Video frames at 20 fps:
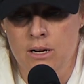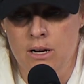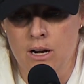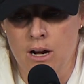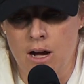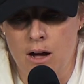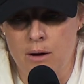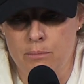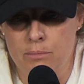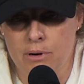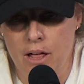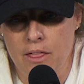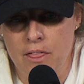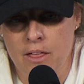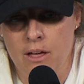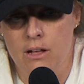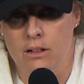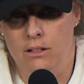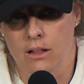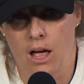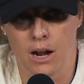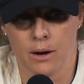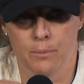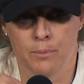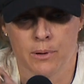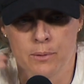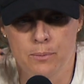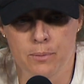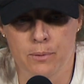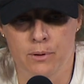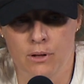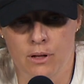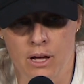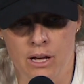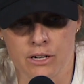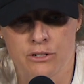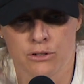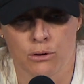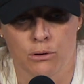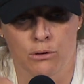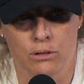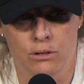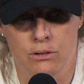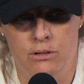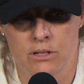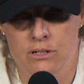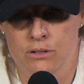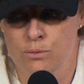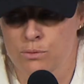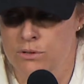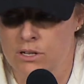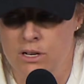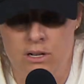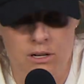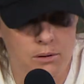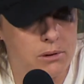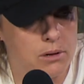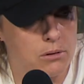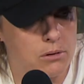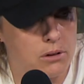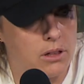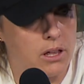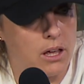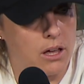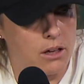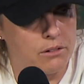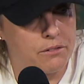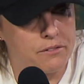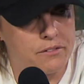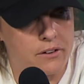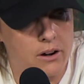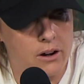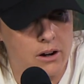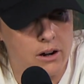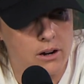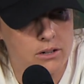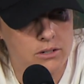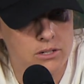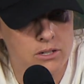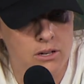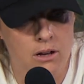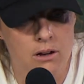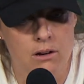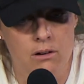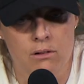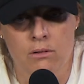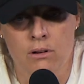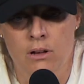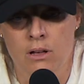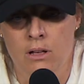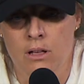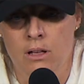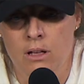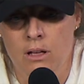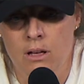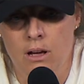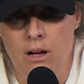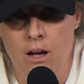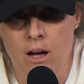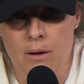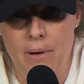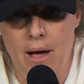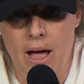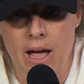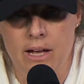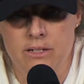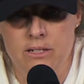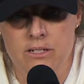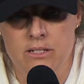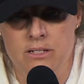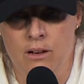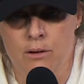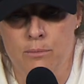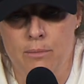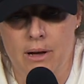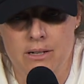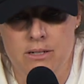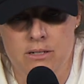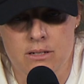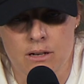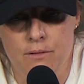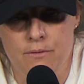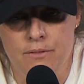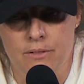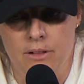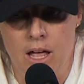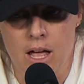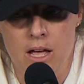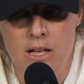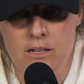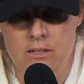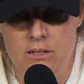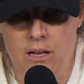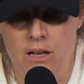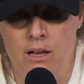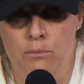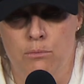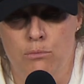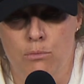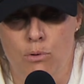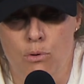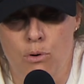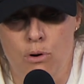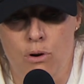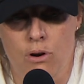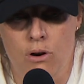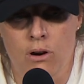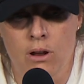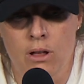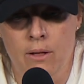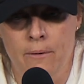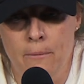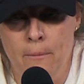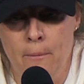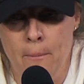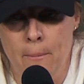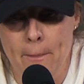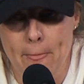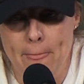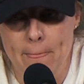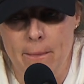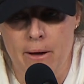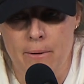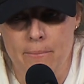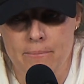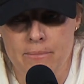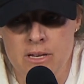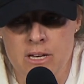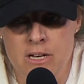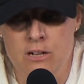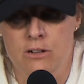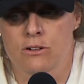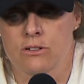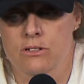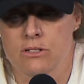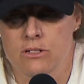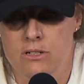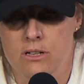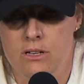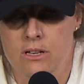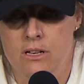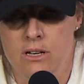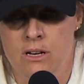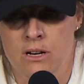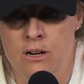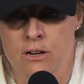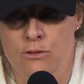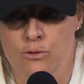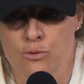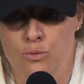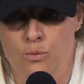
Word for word: But I think a lot of people had told her this was going to be really good for her. So I had to sell myself less and more. Here's, you